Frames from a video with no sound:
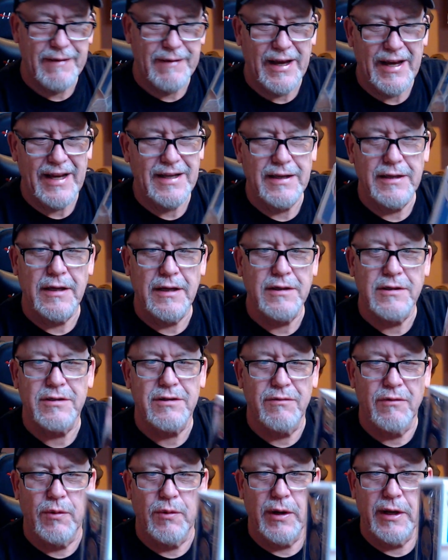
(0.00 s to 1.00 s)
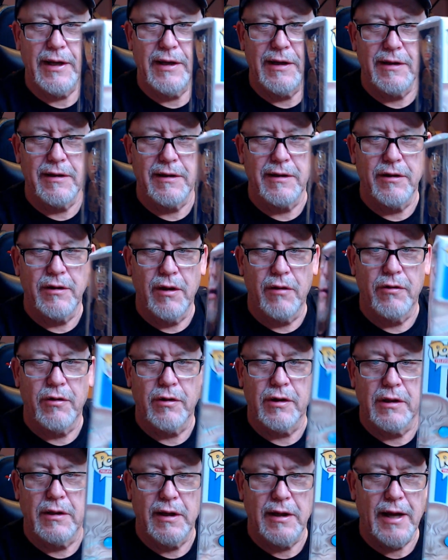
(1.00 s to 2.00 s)
I just don't want to get in another
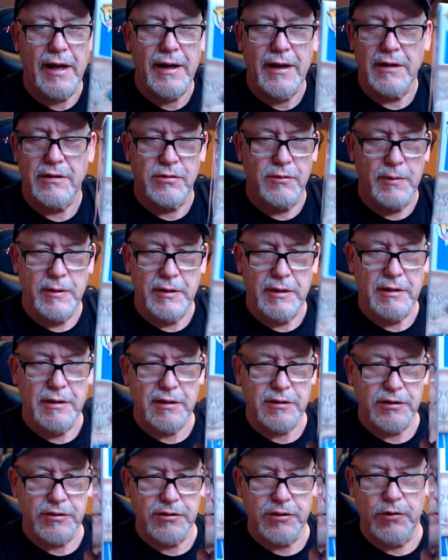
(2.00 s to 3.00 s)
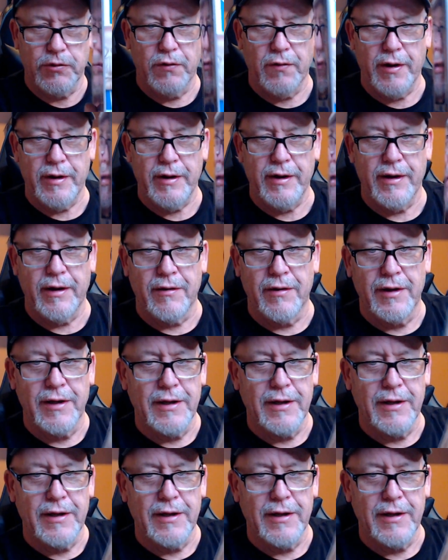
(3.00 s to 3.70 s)
collection. I got so many collections going right now.